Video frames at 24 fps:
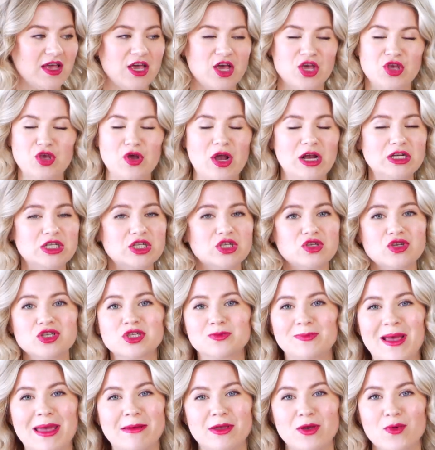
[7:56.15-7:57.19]
You can just use
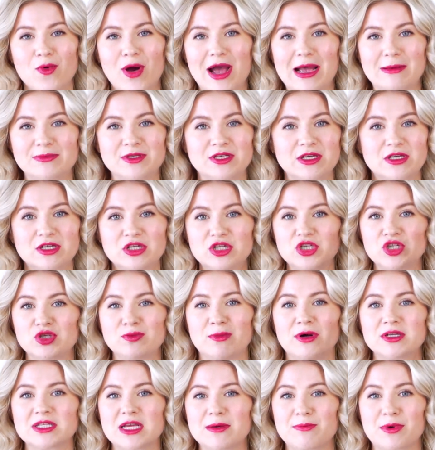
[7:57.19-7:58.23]
baby wipes, you can just
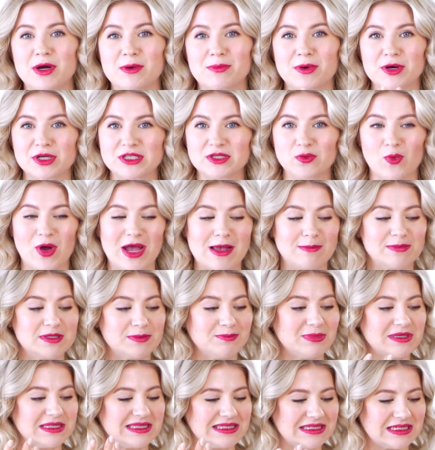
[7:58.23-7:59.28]
multi-purpose wipes,
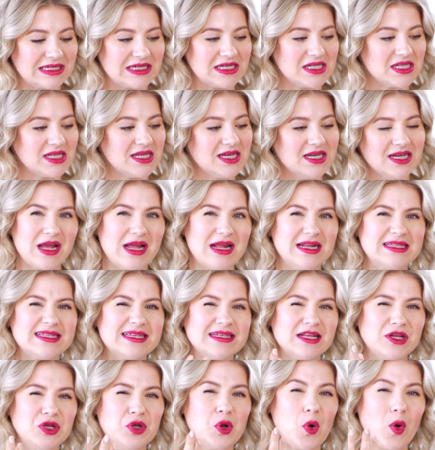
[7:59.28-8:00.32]
but still, it's an
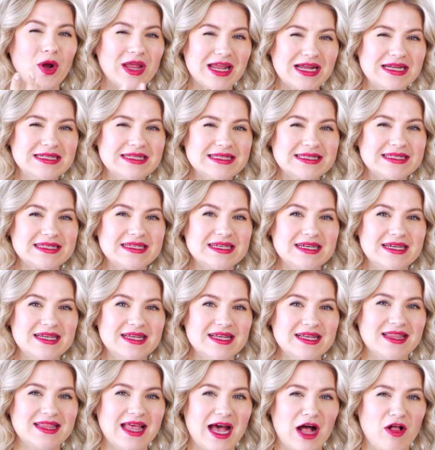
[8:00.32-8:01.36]
annoyance
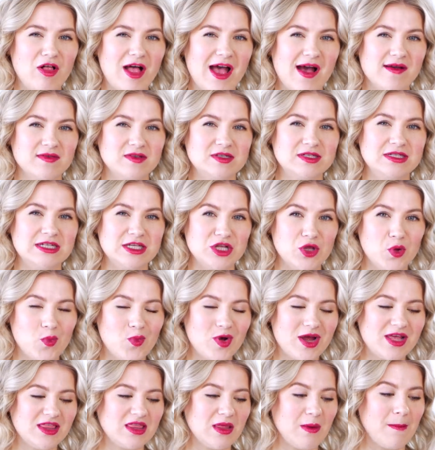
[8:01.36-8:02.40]
that I'll have to deal
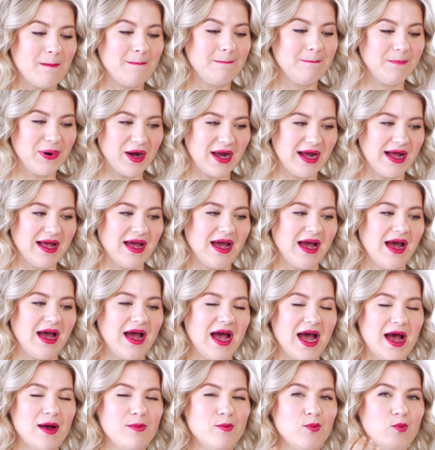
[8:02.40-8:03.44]
with, but
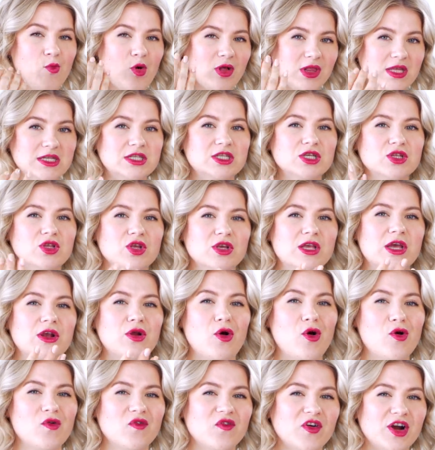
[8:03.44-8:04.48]
I'm willing to look it
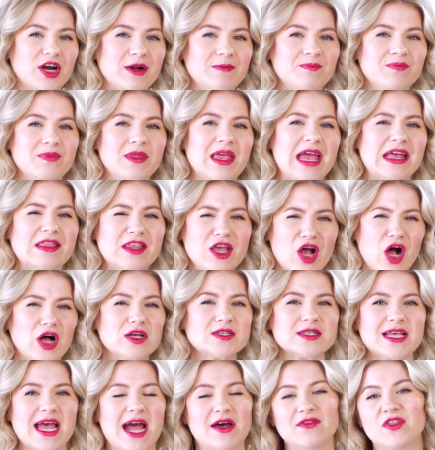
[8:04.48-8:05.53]
over. And they
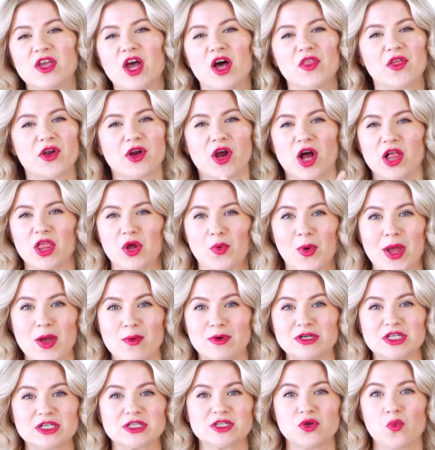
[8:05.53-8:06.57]
also have the other colorway,
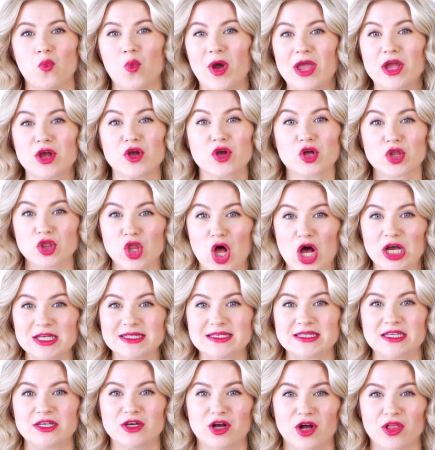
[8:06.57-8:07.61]
which is a white
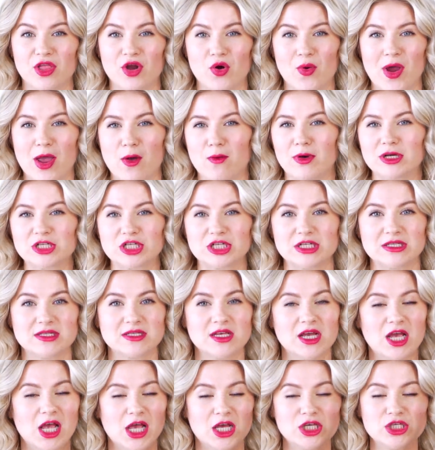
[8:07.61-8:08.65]
glossy colorway, which is
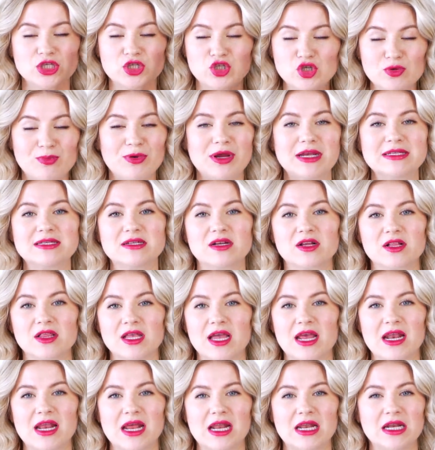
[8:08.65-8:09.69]
super easy to
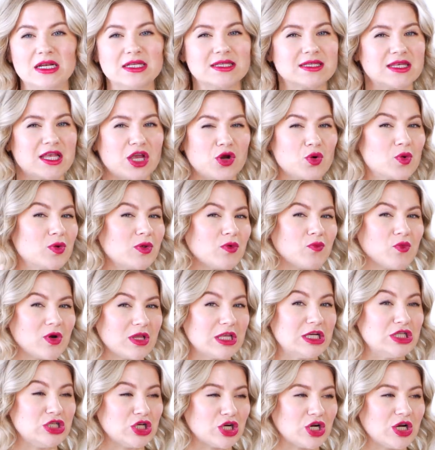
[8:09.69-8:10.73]
clean and it doesn't get
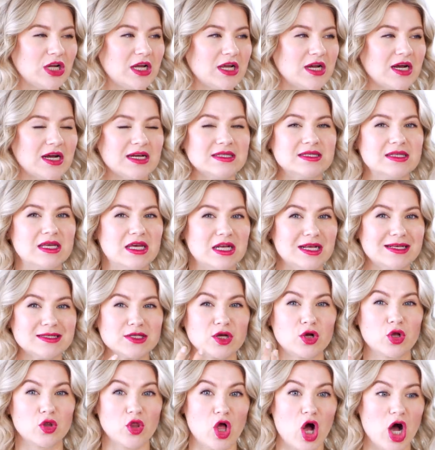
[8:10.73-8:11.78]
really dirty because it is a
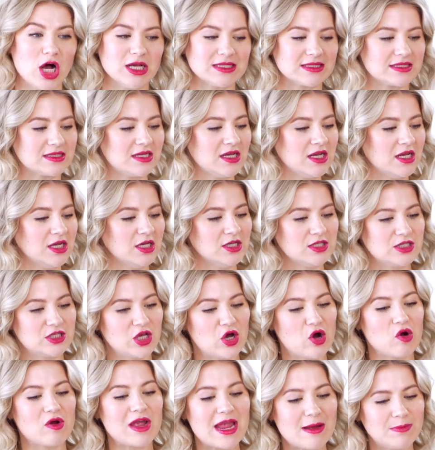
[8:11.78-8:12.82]
gloss.
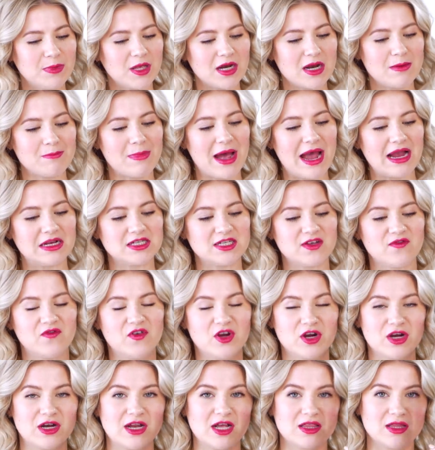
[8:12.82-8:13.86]
So keep that in mind. If
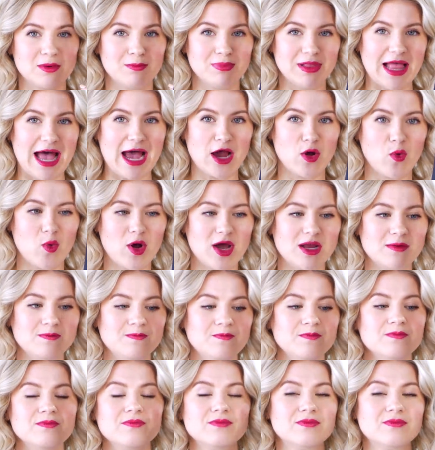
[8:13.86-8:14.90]
you're gonna get the black one,
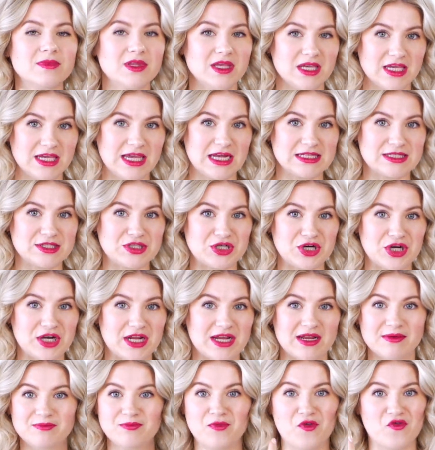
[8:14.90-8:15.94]
it gets
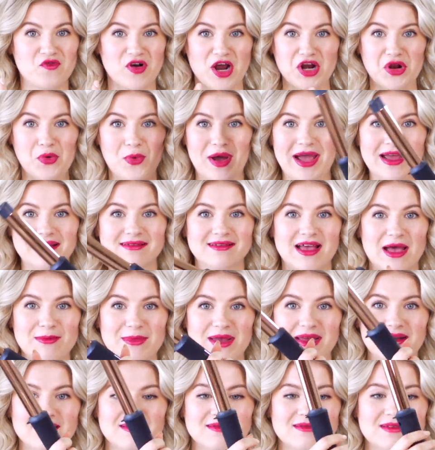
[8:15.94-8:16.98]
dirty right away. I
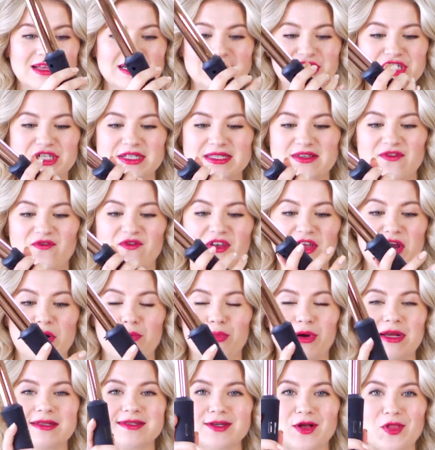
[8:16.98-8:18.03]
mean, it's just
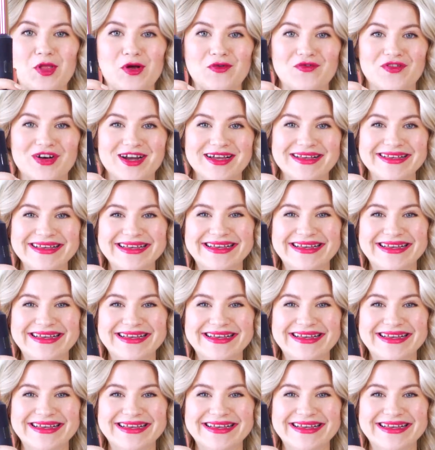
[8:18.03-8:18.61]
fingerprints all over it.